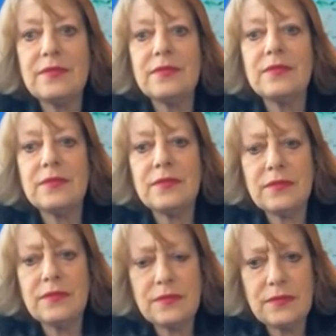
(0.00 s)

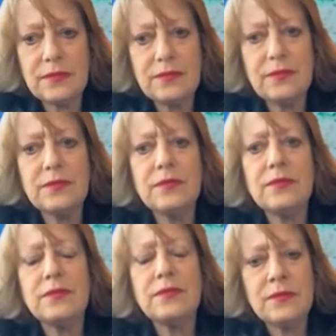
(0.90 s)

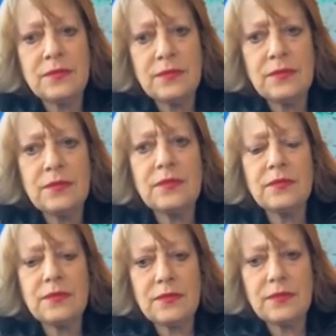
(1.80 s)

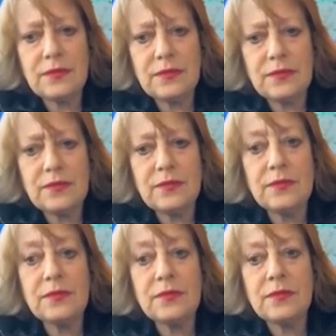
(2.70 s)

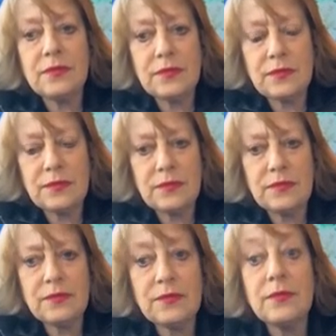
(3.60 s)

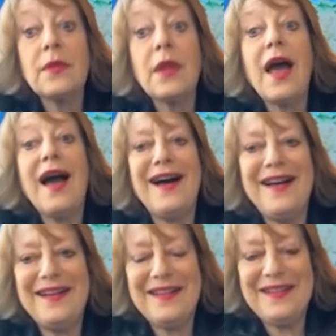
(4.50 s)

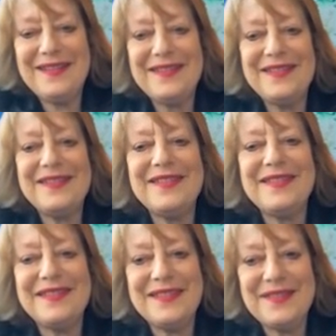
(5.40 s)

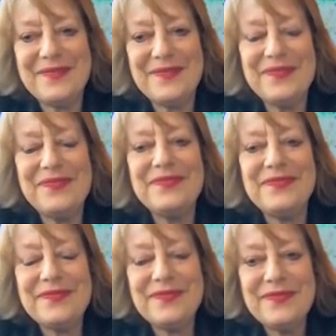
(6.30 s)

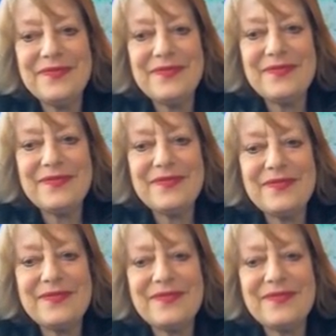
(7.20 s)
The person shown says nothing.